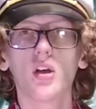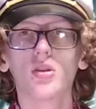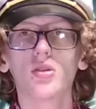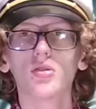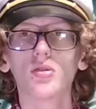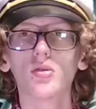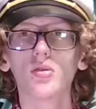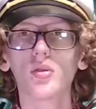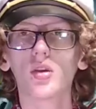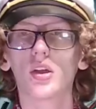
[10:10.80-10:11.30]

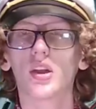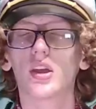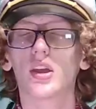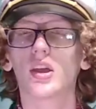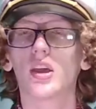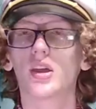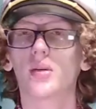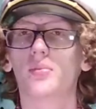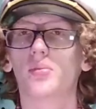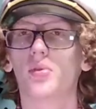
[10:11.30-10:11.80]
You get to
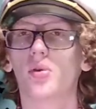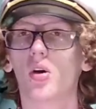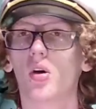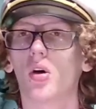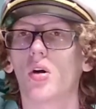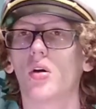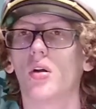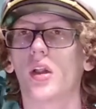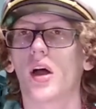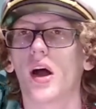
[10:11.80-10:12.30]
keep
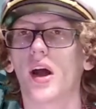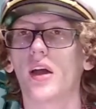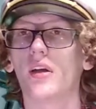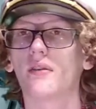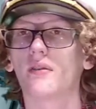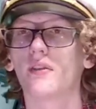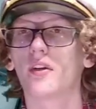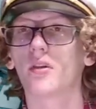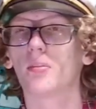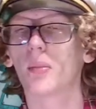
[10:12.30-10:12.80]
your
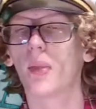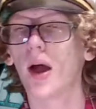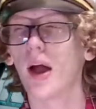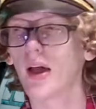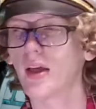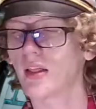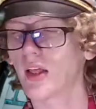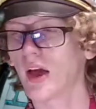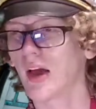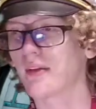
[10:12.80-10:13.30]
life and
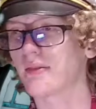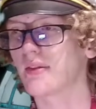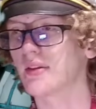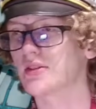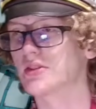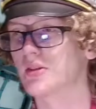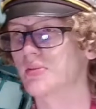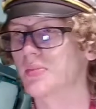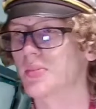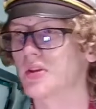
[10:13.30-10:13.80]
my life
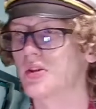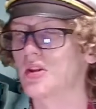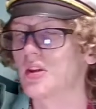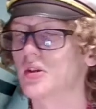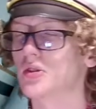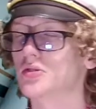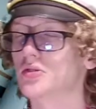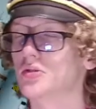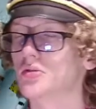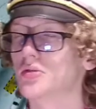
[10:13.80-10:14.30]
has the
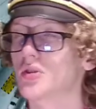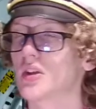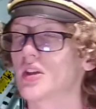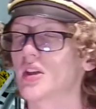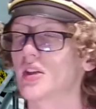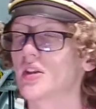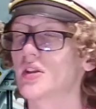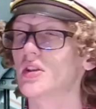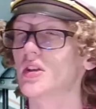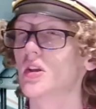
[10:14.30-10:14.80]
potential to
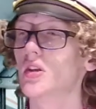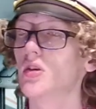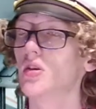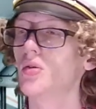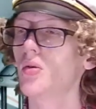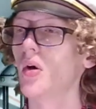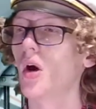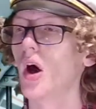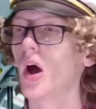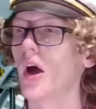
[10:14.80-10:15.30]

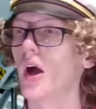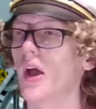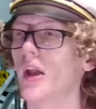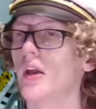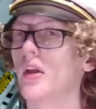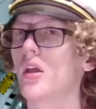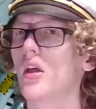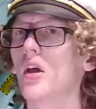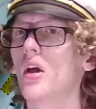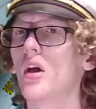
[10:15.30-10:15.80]
continue on.
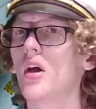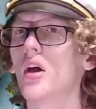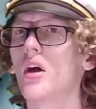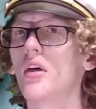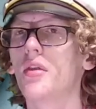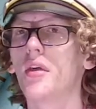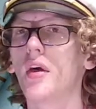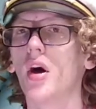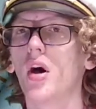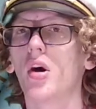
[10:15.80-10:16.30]

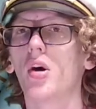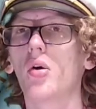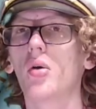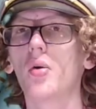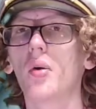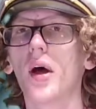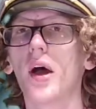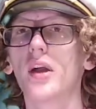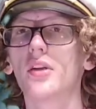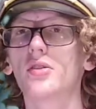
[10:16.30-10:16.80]

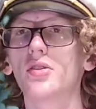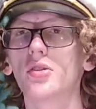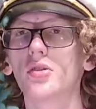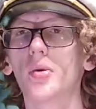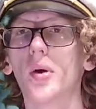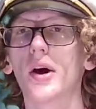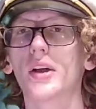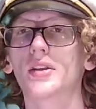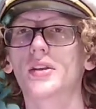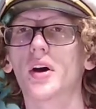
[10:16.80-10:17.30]
Though, I do
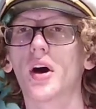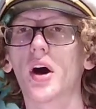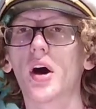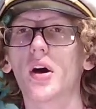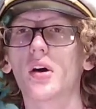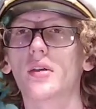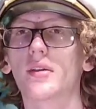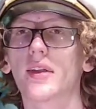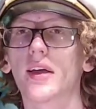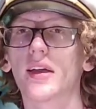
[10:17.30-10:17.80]
want
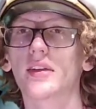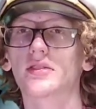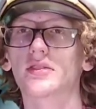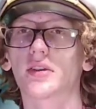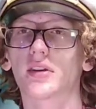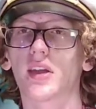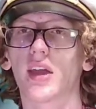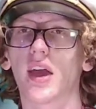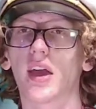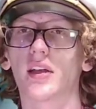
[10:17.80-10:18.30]
all
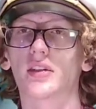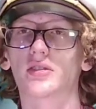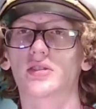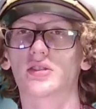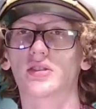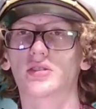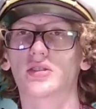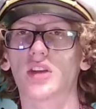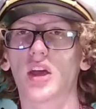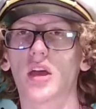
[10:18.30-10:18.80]
laser cannons
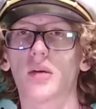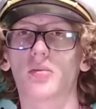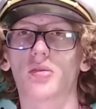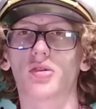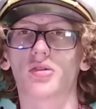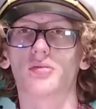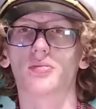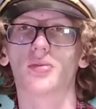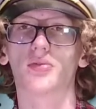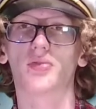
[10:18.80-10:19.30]

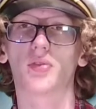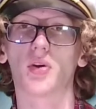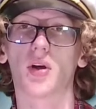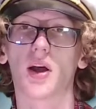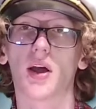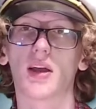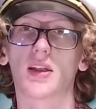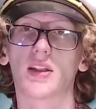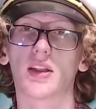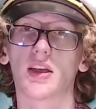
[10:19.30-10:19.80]
disabled before
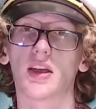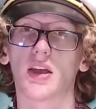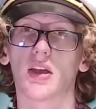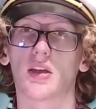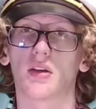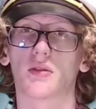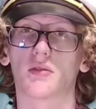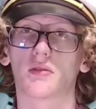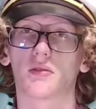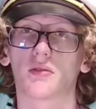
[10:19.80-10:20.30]
I
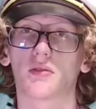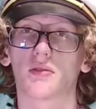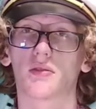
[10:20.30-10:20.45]
leave.